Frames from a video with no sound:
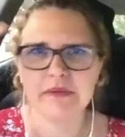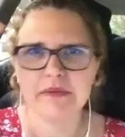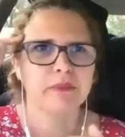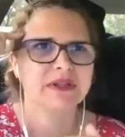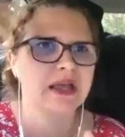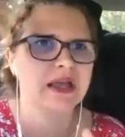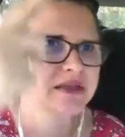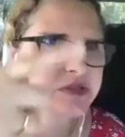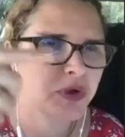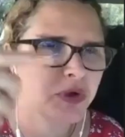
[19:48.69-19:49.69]
what
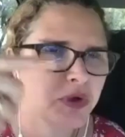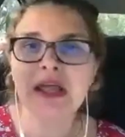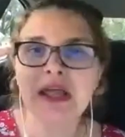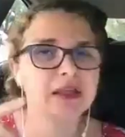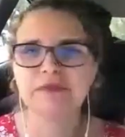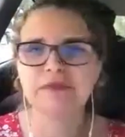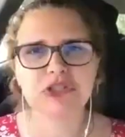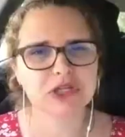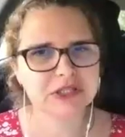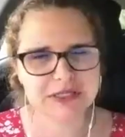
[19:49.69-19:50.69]
is going, and the
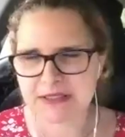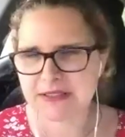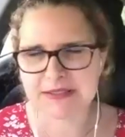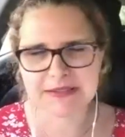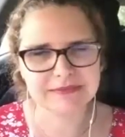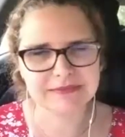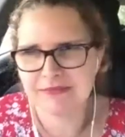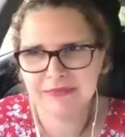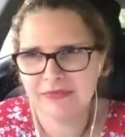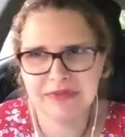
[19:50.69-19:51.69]
future
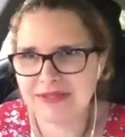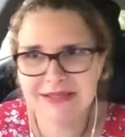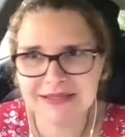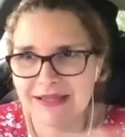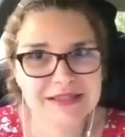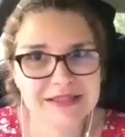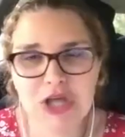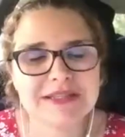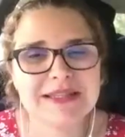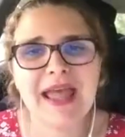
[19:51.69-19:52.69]
is
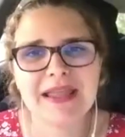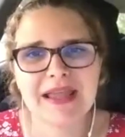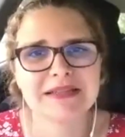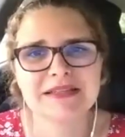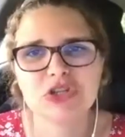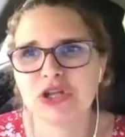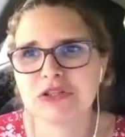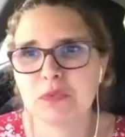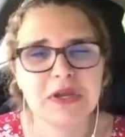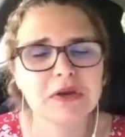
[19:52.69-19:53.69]
not there yet. It's not
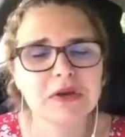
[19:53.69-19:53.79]
real